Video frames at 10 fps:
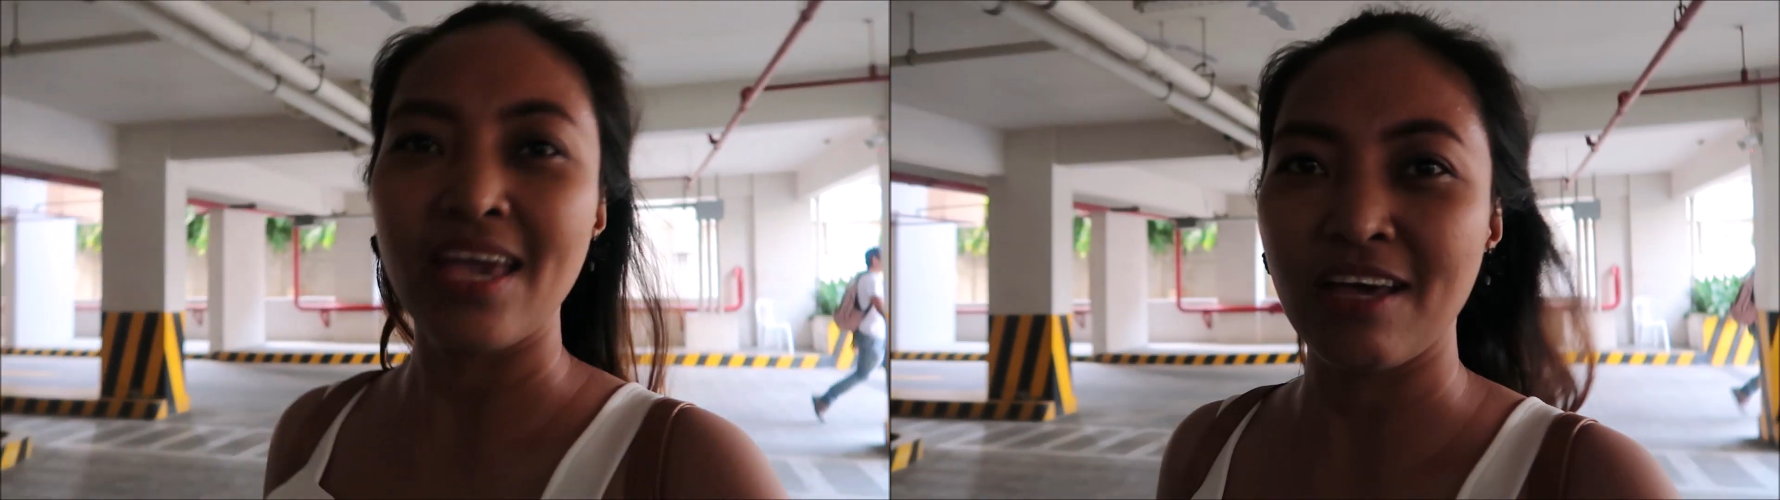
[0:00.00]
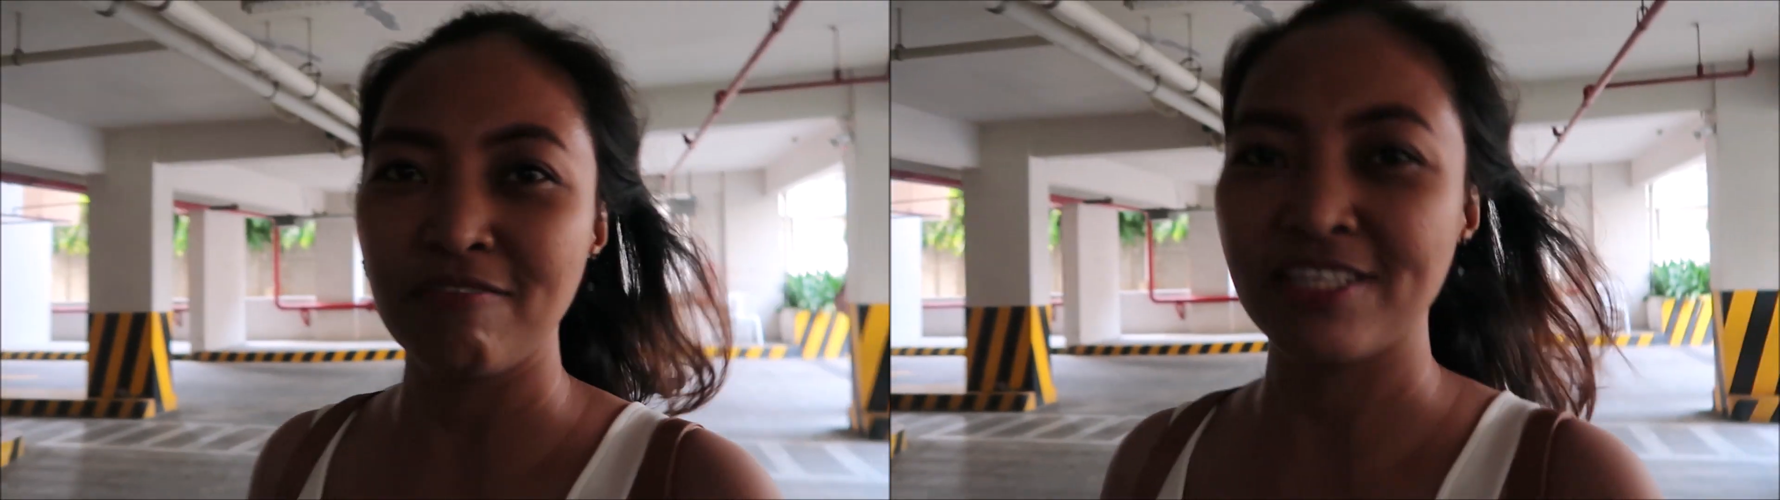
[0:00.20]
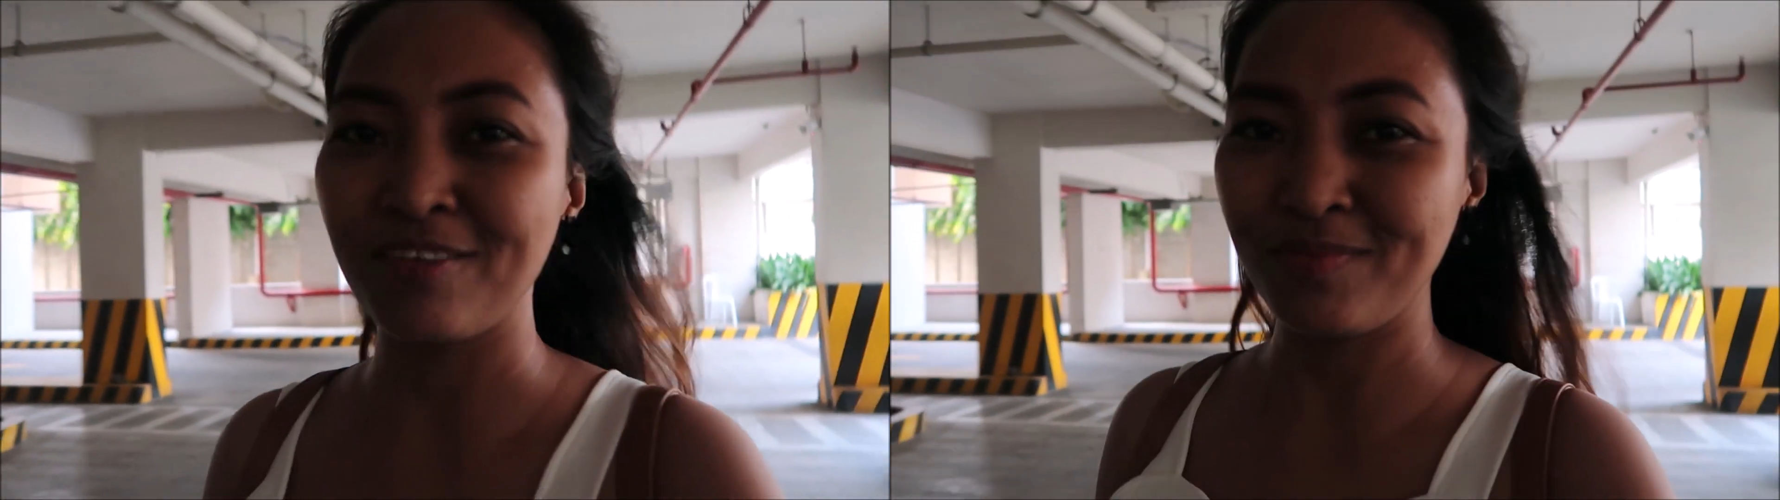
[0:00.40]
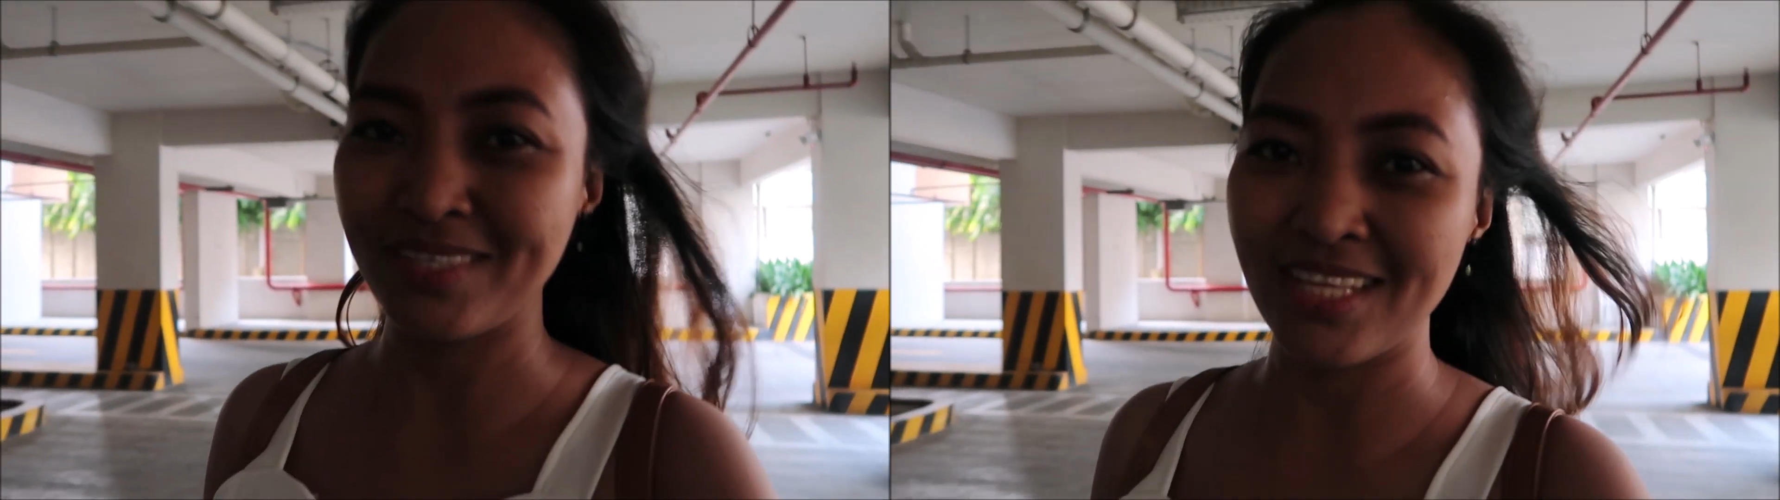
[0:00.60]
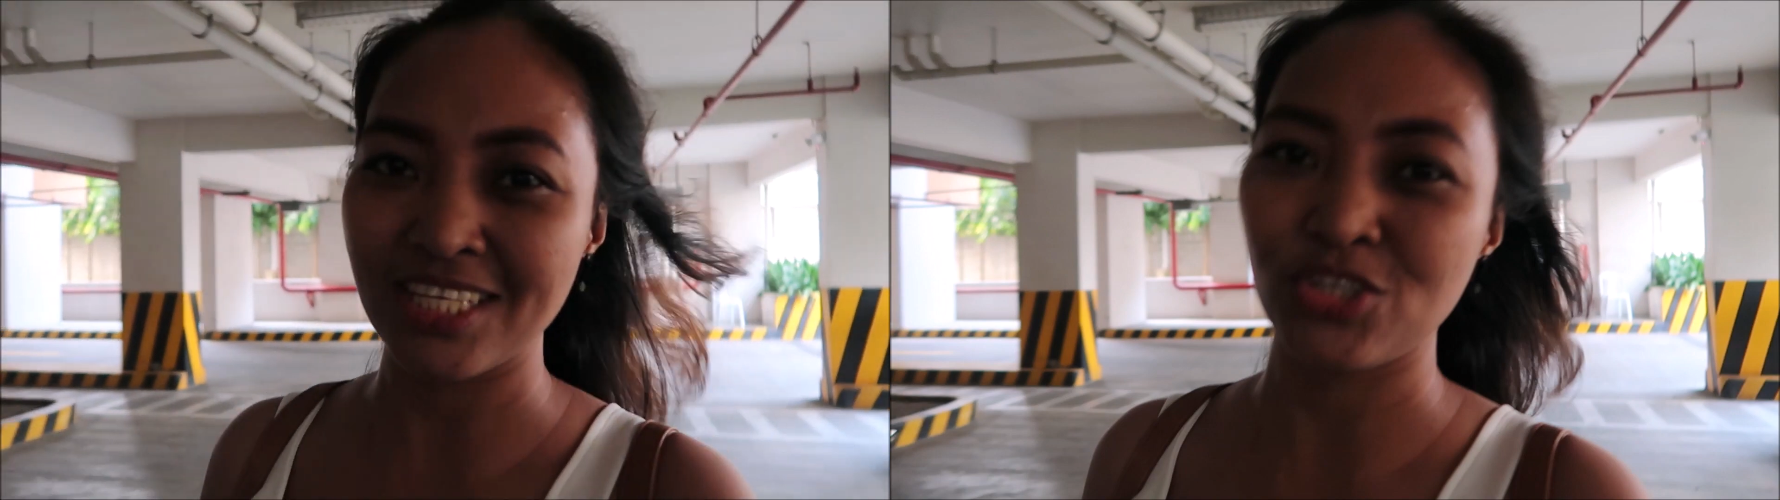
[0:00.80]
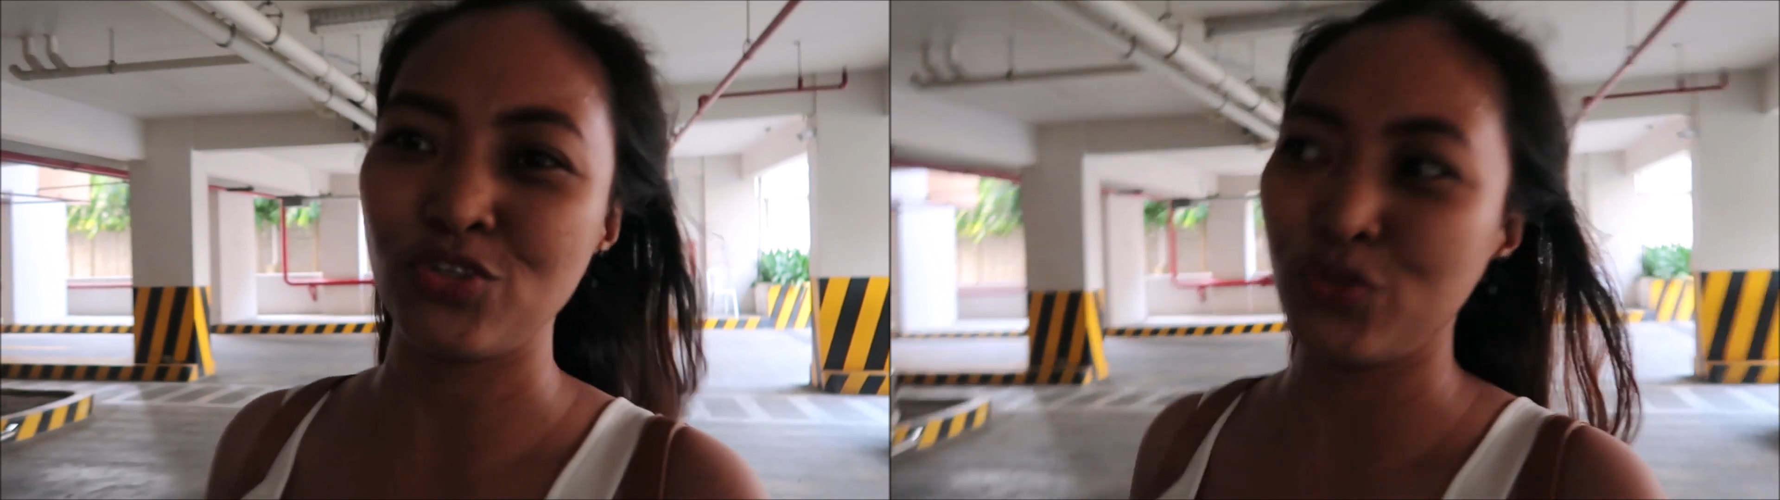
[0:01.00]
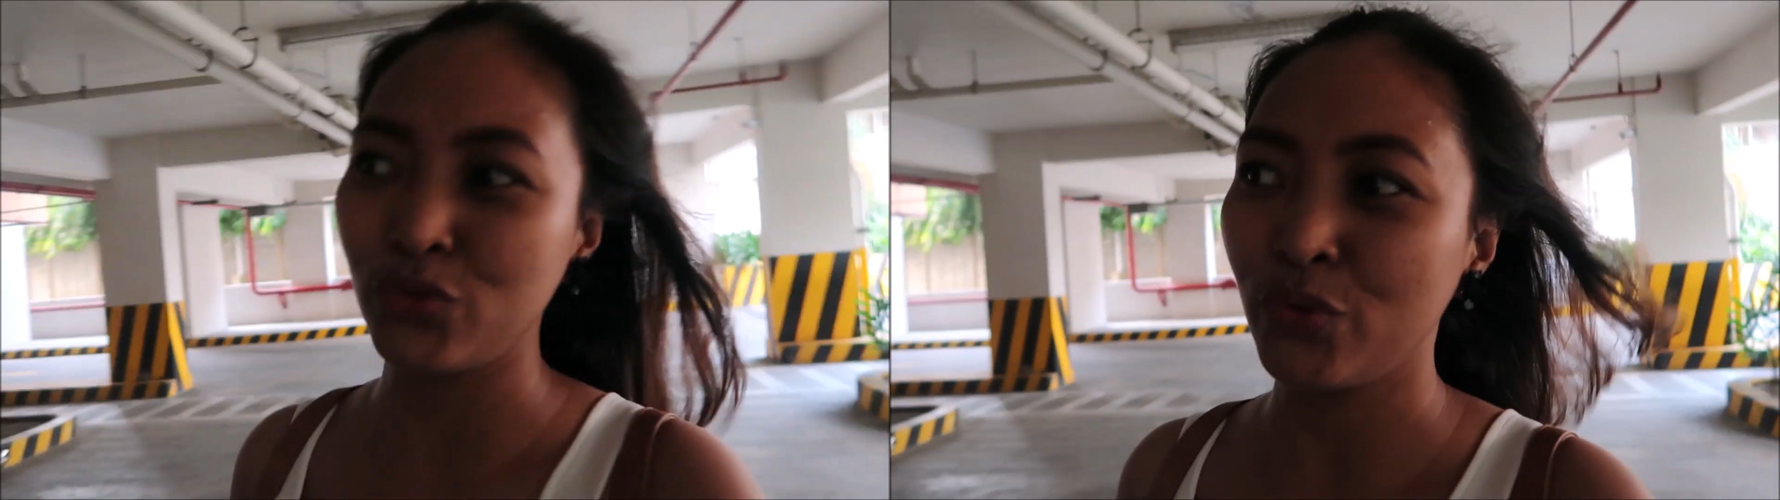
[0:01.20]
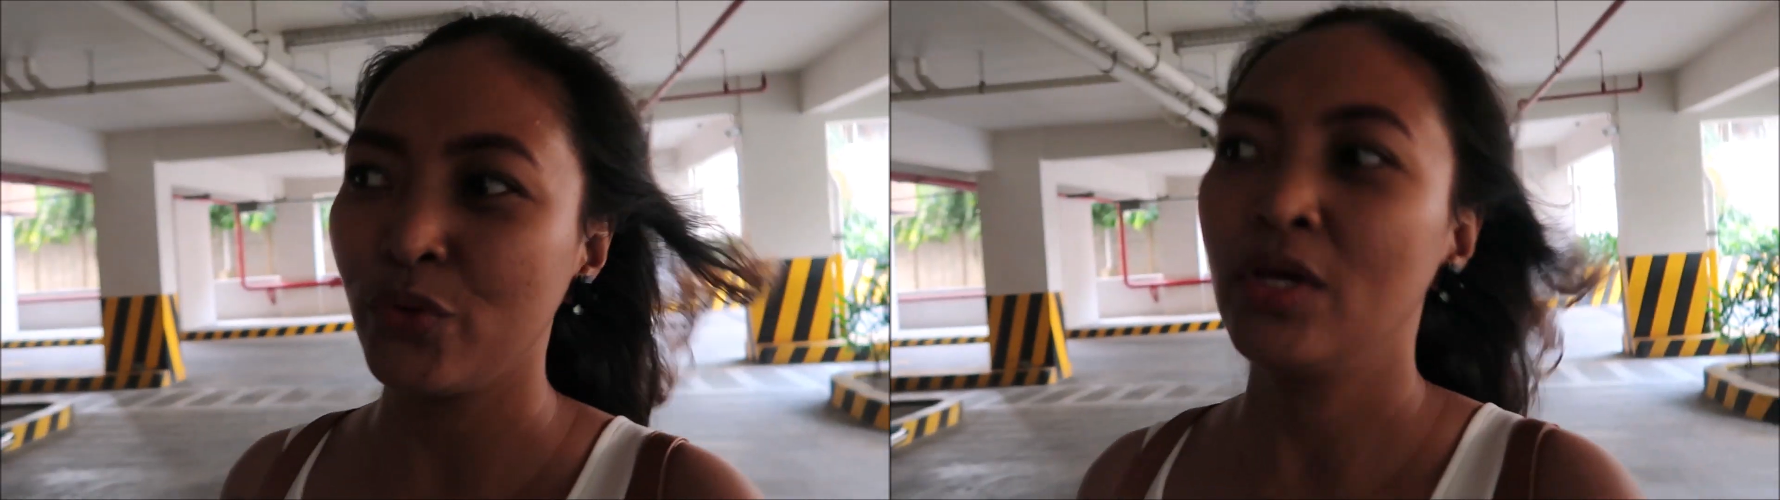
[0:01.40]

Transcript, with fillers: have some business to do